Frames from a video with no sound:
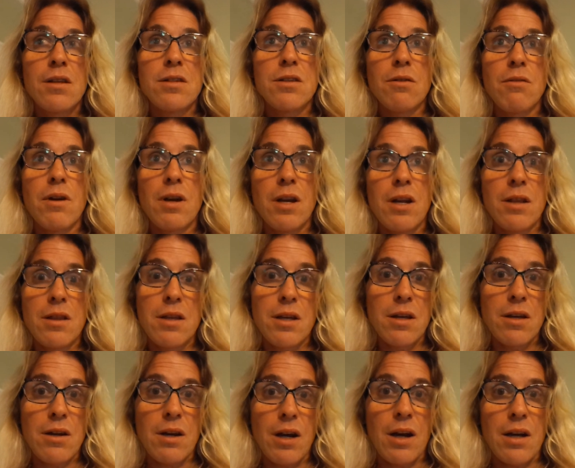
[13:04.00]
So anything
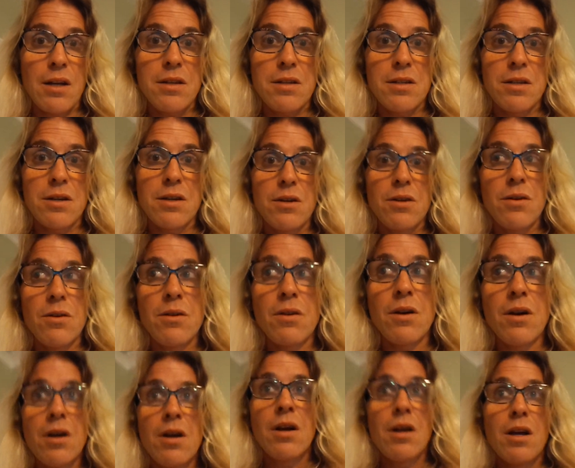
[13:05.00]
you guys do
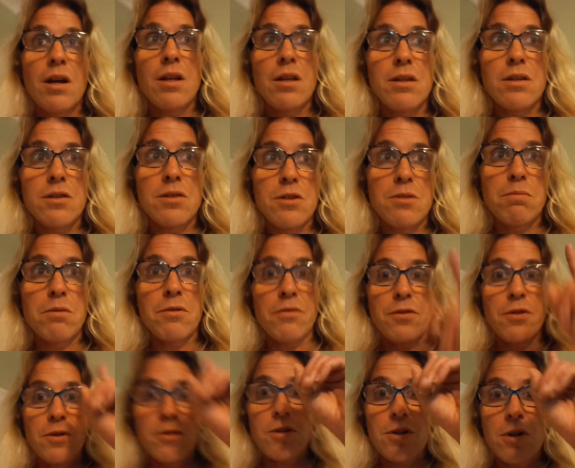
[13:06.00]
in the super
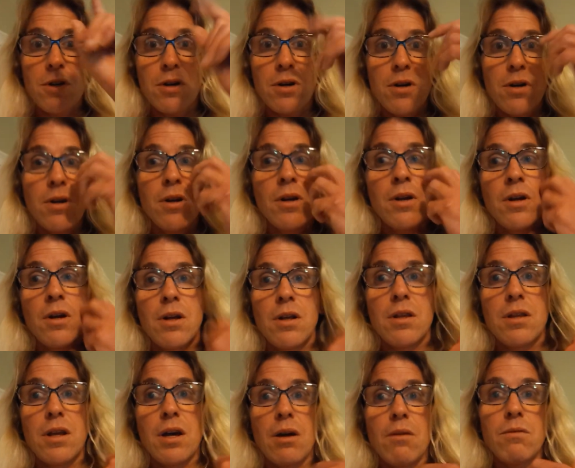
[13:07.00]
future
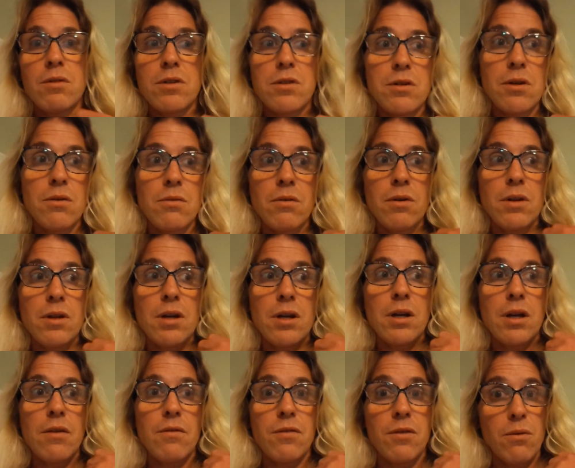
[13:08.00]
that was so
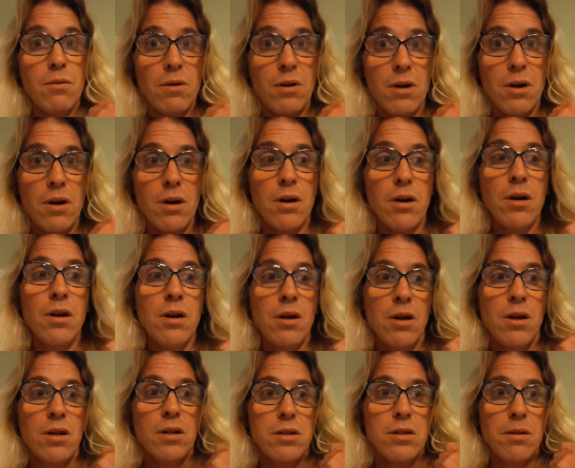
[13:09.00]
willing, if you are
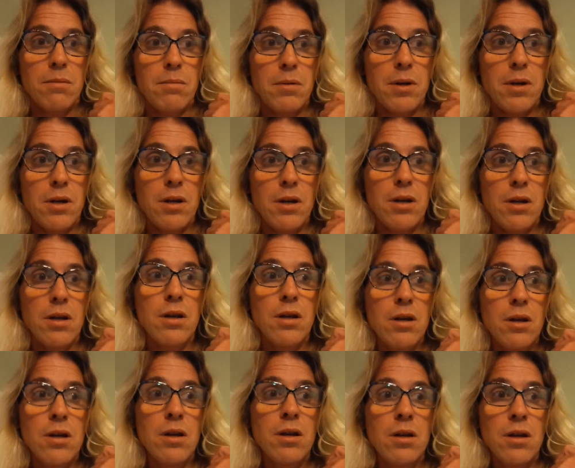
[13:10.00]
to
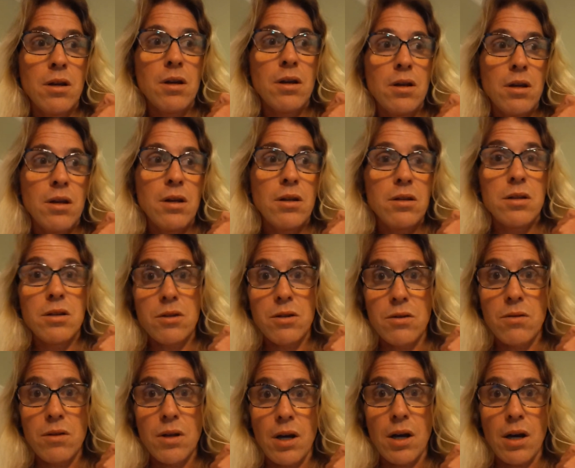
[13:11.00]

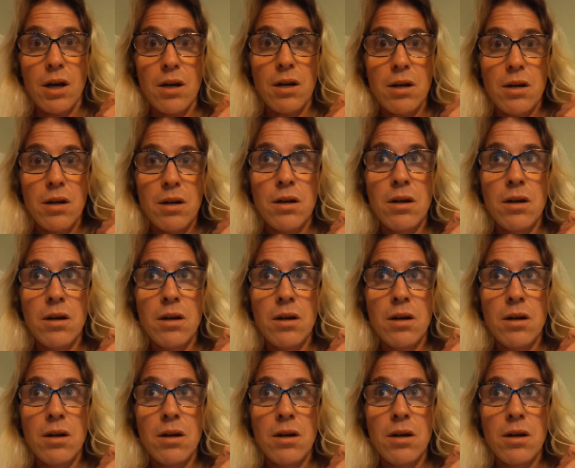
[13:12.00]
do that,